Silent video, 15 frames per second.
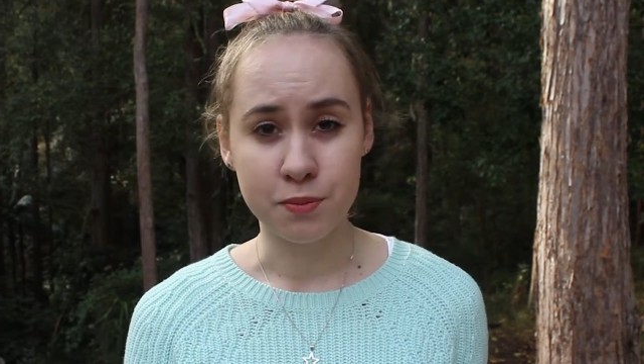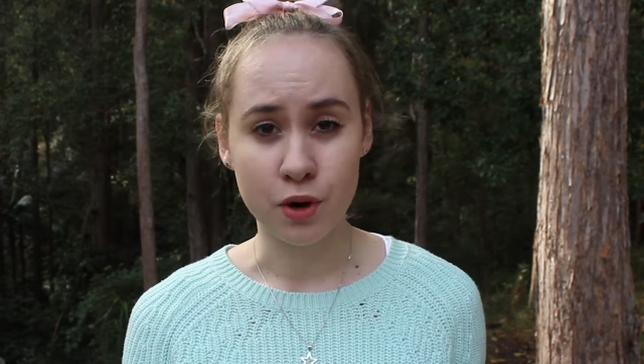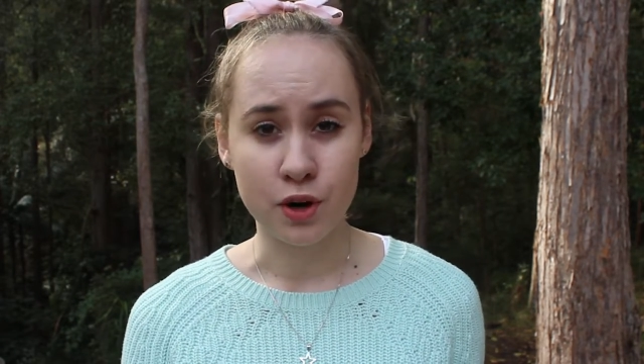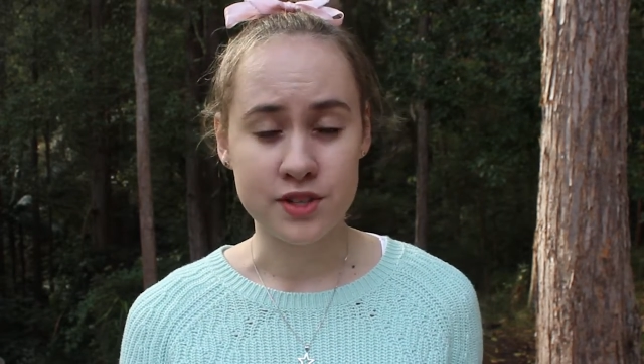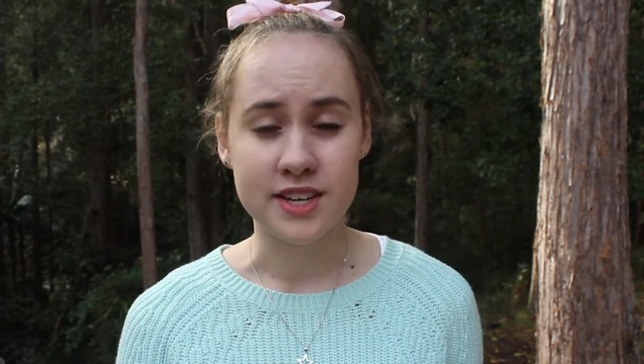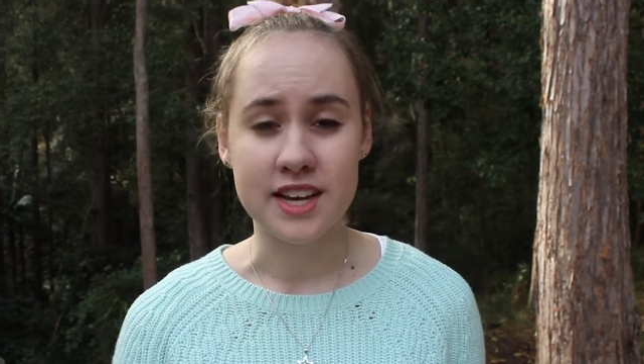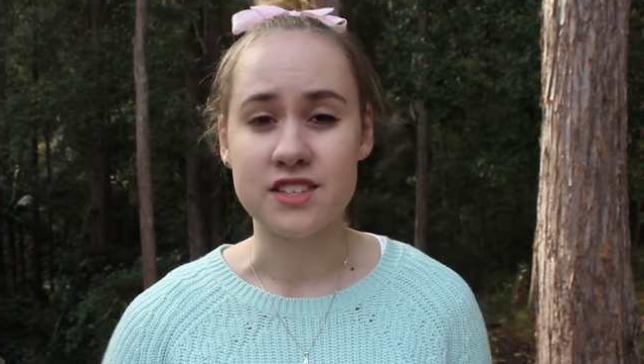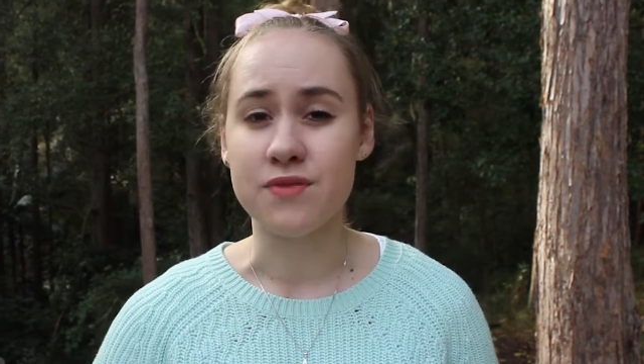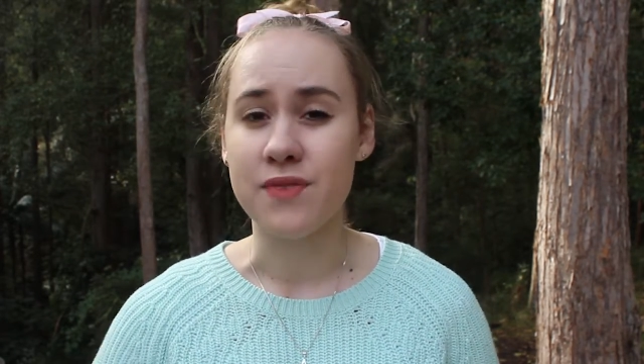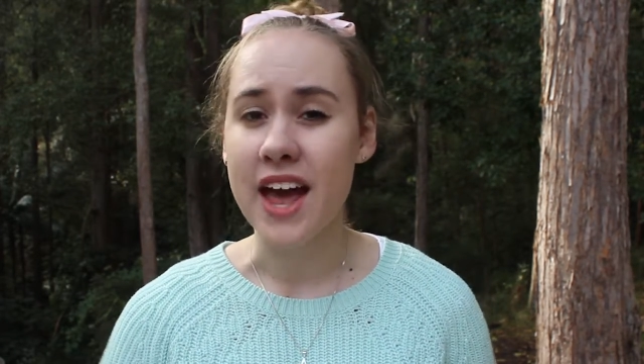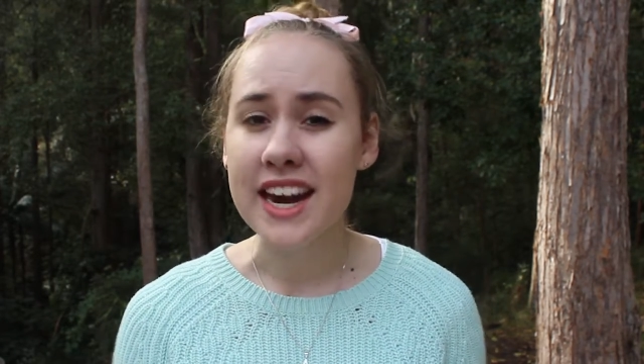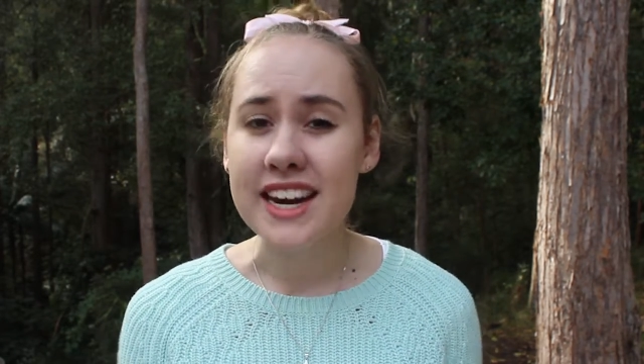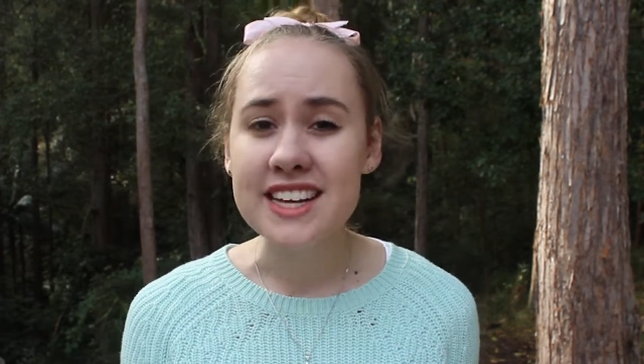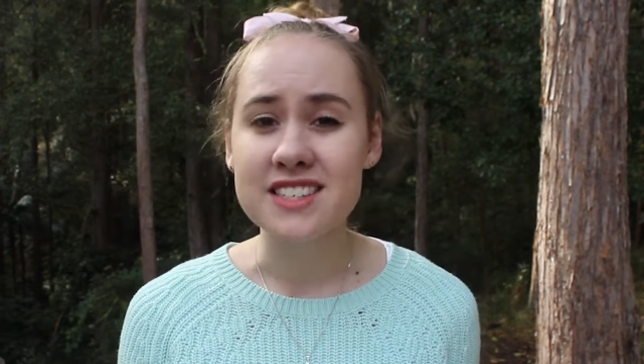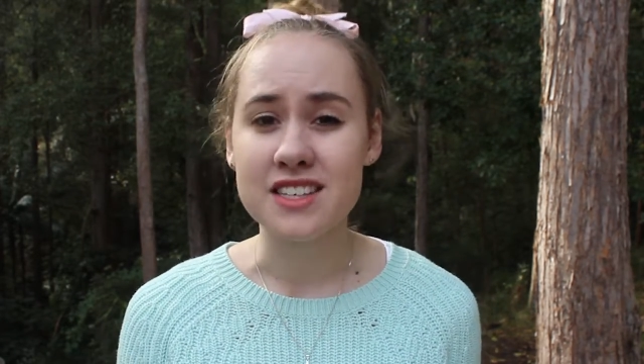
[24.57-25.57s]
process of
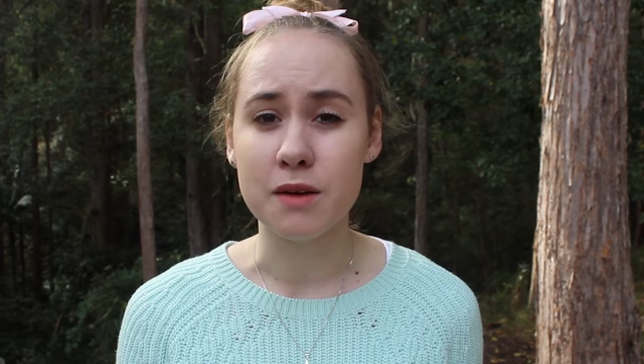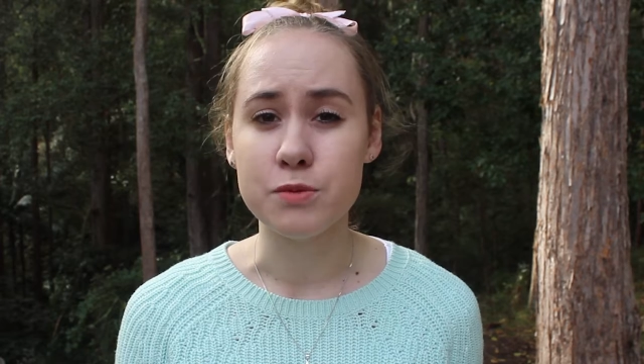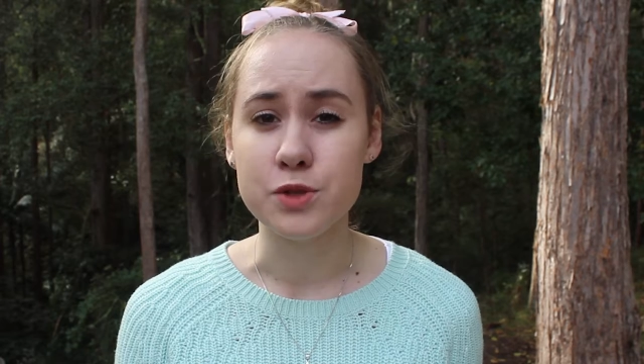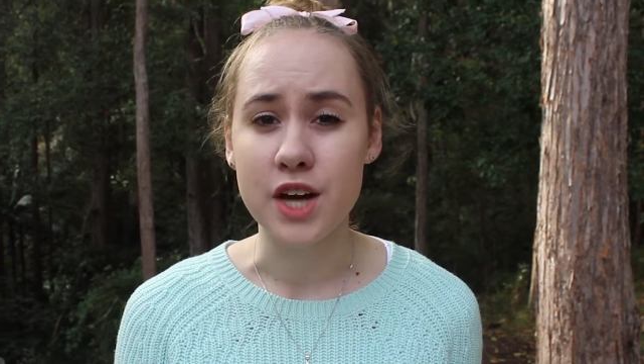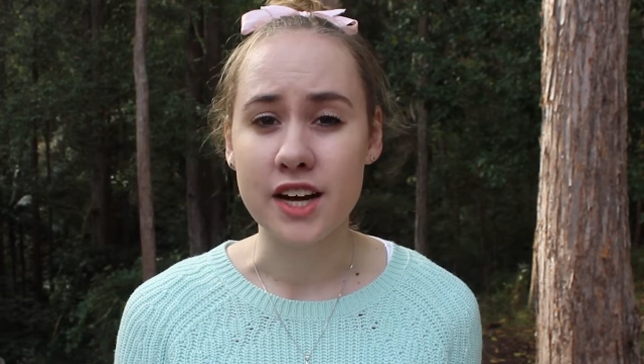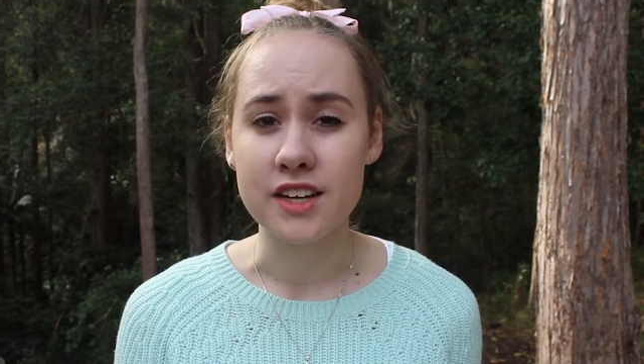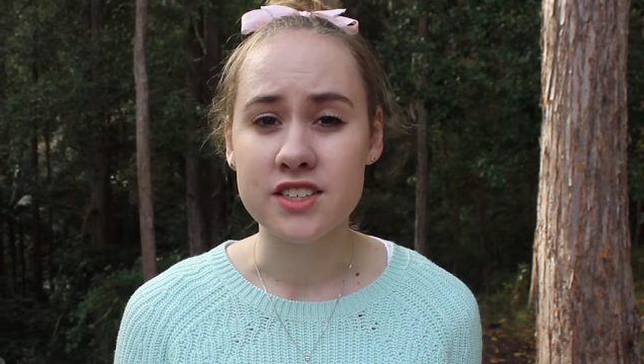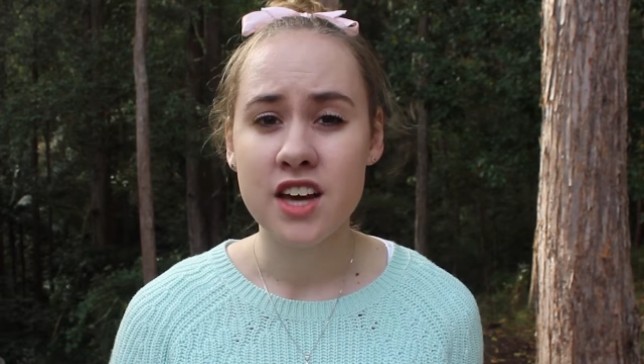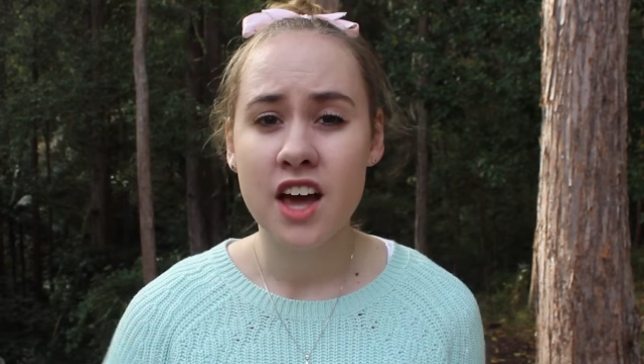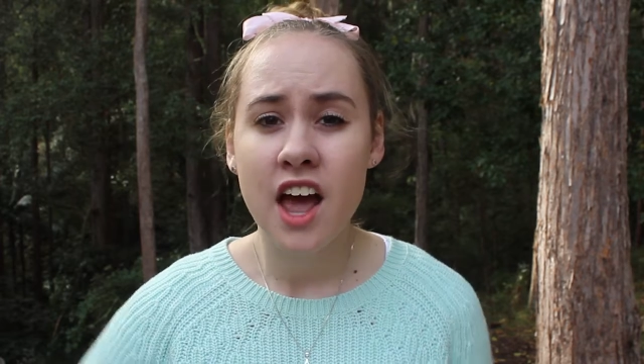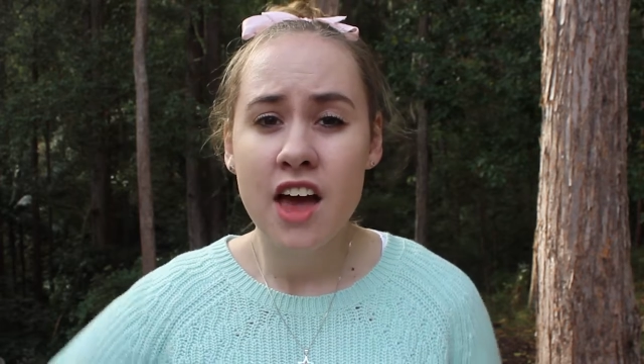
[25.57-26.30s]
any subject,